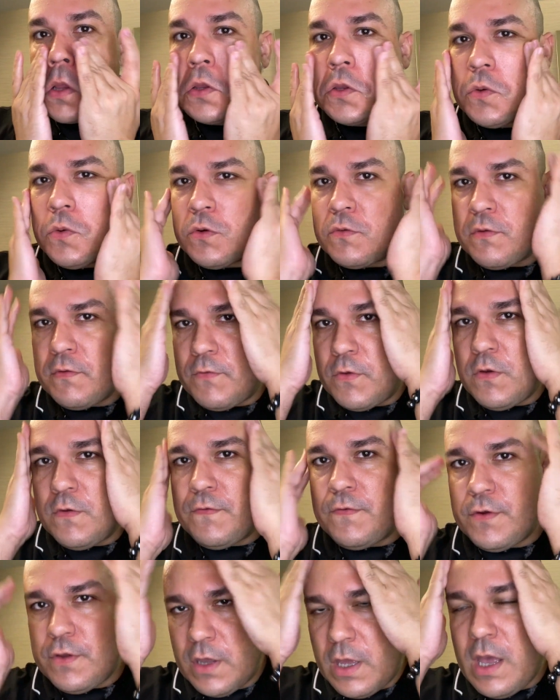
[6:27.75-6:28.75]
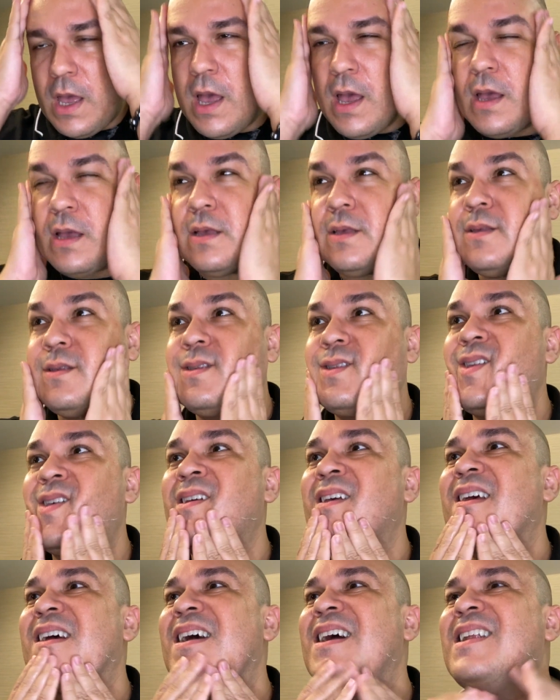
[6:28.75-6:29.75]
do a review for you guys.
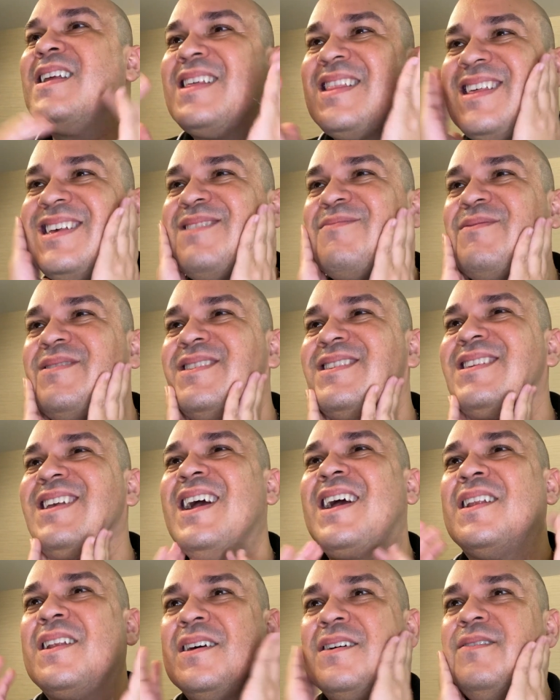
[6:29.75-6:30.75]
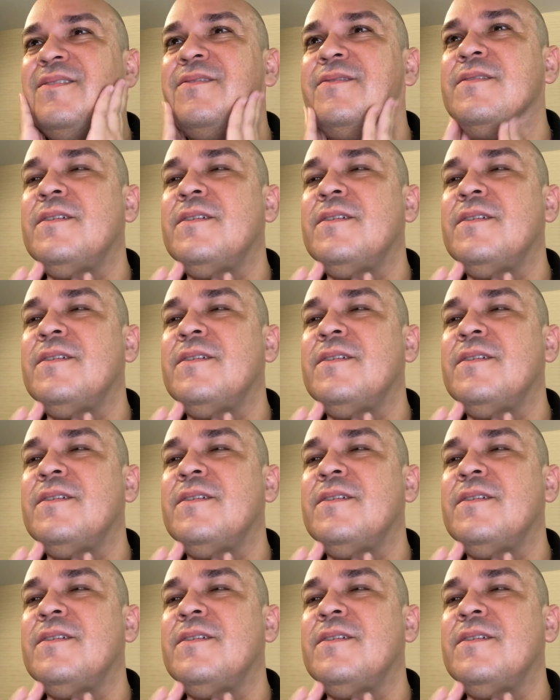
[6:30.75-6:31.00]
I like this, it's kind of